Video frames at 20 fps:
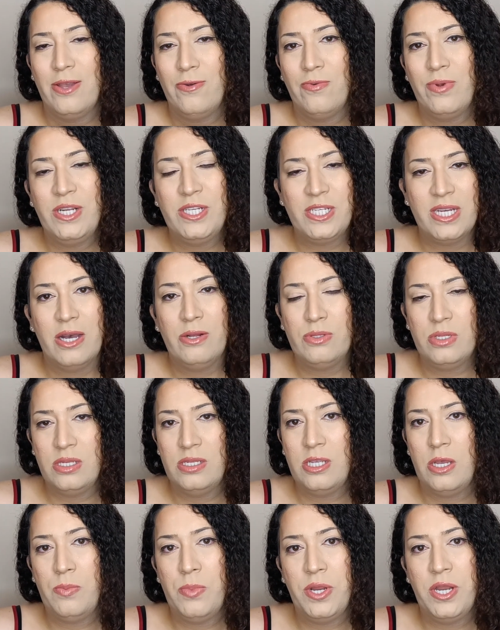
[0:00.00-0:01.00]
reach out to
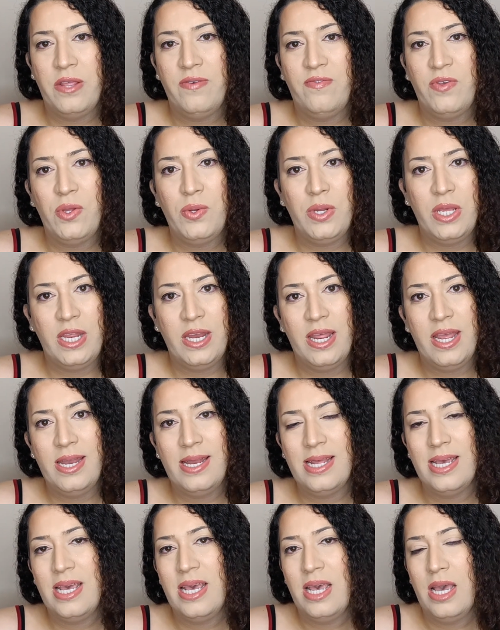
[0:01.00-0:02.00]
someone if you need
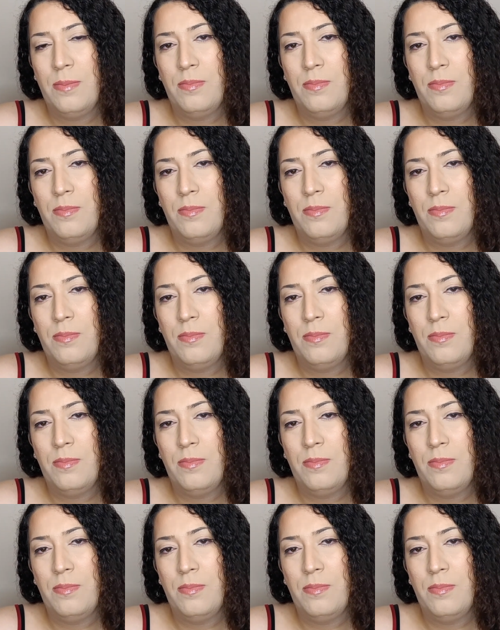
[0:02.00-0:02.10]
it,